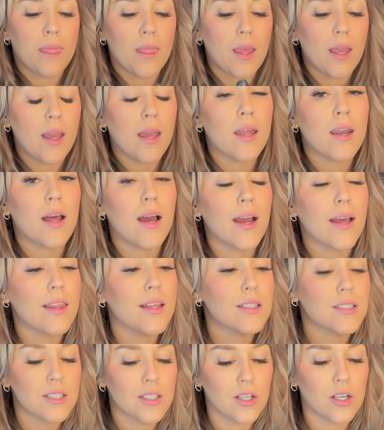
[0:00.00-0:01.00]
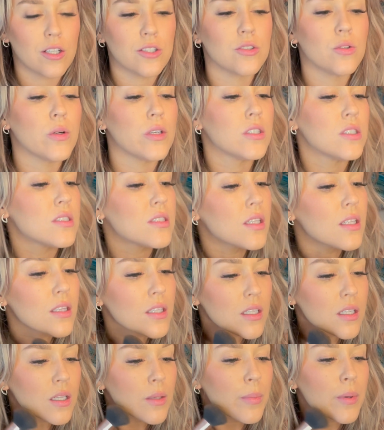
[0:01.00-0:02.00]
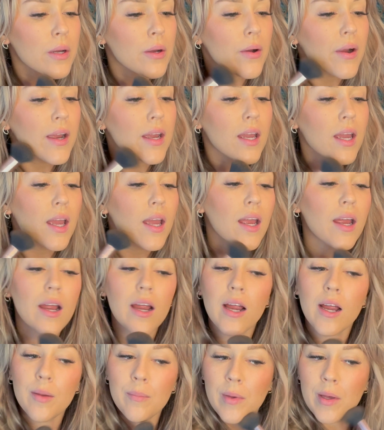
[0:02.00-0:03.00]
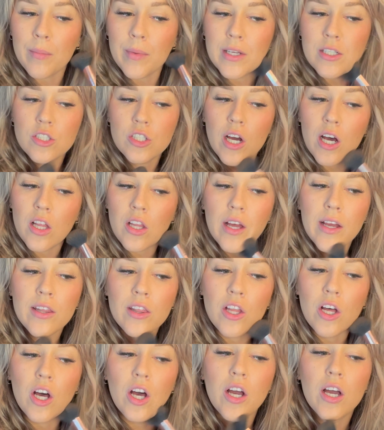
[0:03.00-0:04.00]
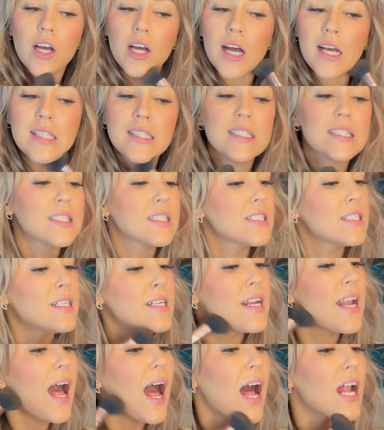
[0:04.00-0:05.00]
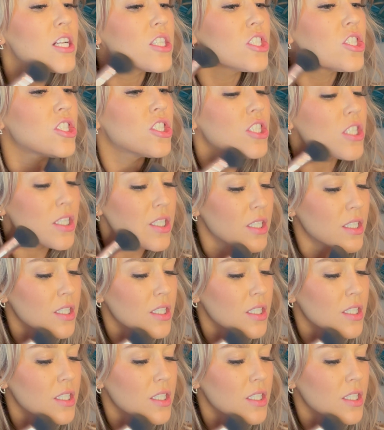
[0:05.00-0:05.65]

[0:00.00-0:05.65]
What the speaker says: And I like to contour just a little bit right here, make my jawline look snatched,